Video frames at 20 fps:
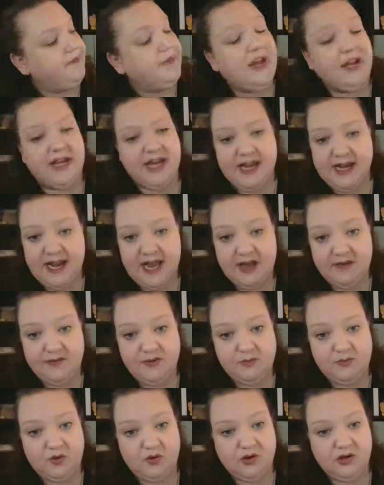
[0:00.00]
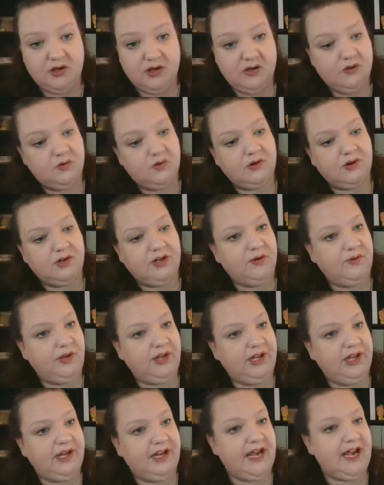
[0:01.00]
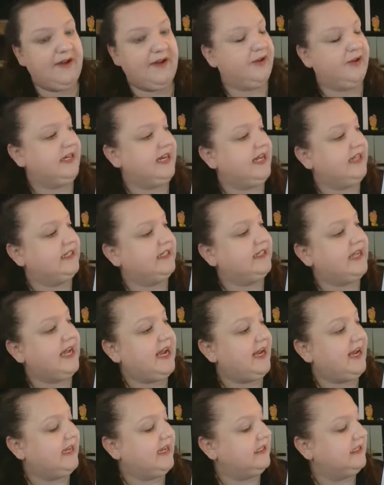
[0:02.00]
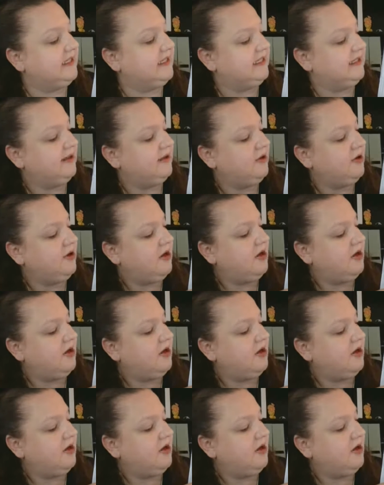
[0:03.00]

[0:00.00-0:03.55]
Again, Evan Moore, we're doing everyday science.